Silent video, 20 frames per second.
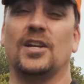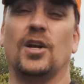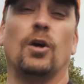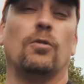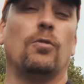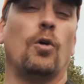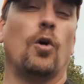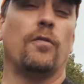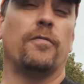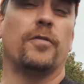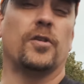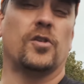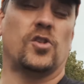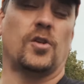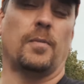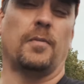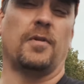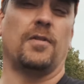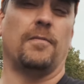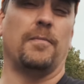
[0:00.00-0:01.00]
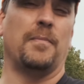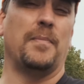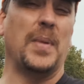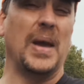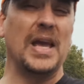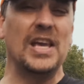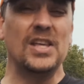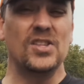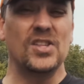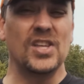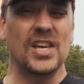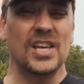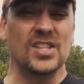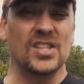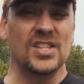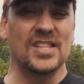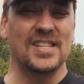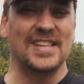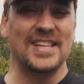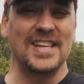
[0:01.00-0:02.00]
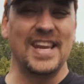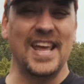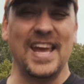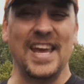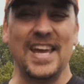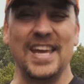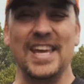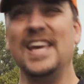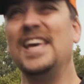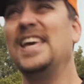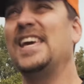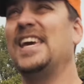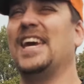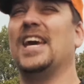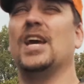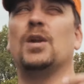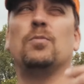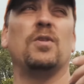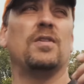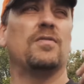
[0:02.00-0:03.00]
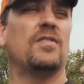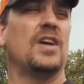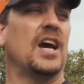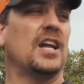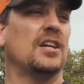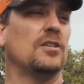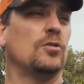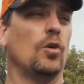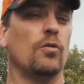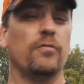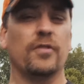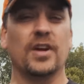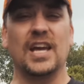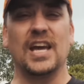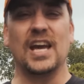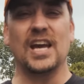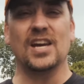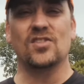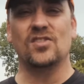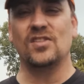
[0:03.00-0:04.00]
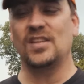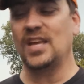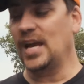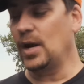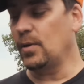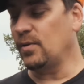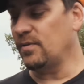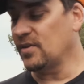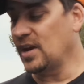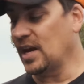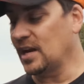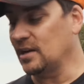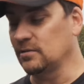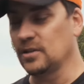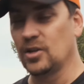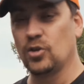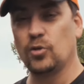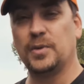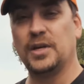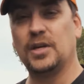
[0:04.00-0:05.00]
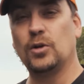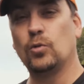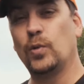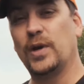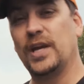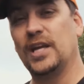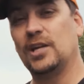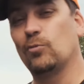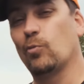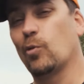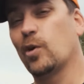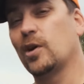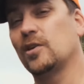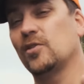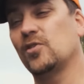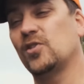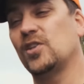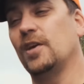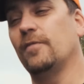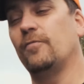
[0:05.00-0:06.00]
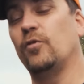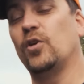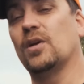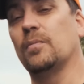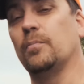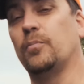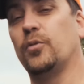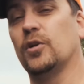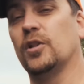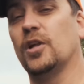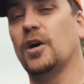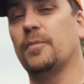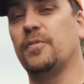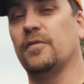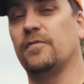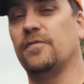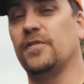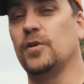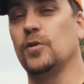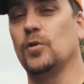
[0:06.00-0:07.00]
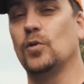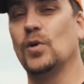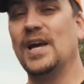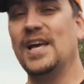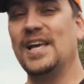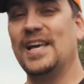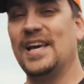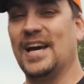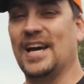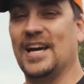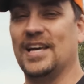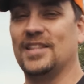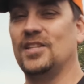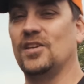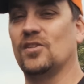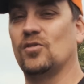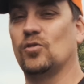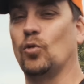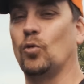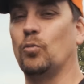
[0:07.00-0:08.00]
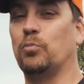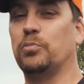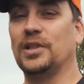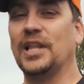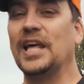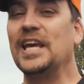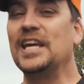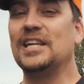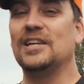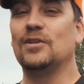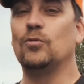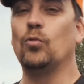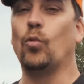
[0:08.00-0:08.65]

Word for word: and go over some of the basics today. And we've got an overcast day, we've got a little bit of wind, and we're gonna see if we can pull up a few on this old bladed